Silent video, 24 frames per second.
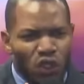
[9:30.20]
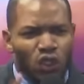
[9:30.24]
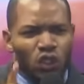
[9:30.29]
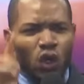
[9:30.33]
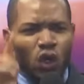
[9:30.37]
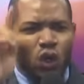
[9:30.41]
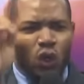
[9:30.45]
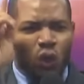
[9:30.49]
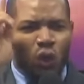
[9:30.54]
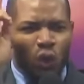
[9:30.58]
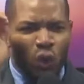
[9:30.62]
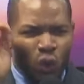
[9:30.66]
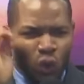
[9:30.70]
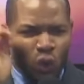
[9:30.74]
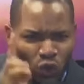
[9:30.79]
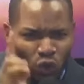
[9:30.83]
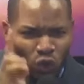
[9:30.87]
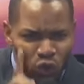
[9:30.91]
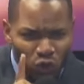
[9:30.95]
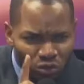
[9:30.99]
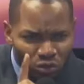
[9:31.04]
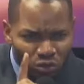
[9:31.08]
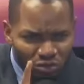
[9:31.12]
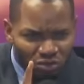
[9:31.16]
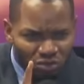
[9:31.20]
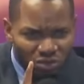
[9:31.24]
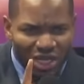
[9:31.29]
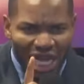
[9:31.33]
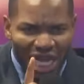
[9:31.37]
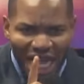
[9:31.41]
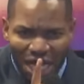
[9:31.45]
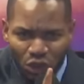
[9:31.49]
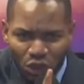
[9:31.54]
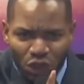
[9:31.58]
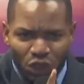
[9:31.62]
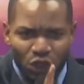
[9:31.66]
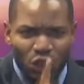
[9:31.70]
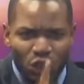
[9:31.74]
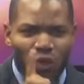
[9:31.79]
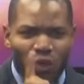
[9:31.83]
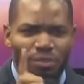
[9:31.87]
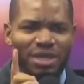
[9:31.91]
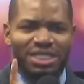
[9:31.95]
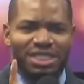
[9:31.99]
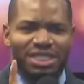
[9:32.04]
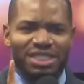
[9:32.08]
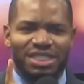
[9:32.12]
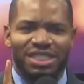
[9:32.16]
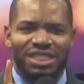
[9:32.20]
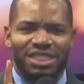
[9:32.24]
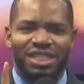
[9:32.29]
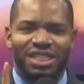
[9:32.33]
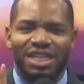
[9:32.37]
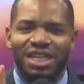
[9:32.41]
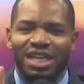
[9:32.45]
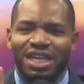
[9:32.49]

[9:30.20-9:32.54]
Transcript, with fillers: to whom I will show mercy.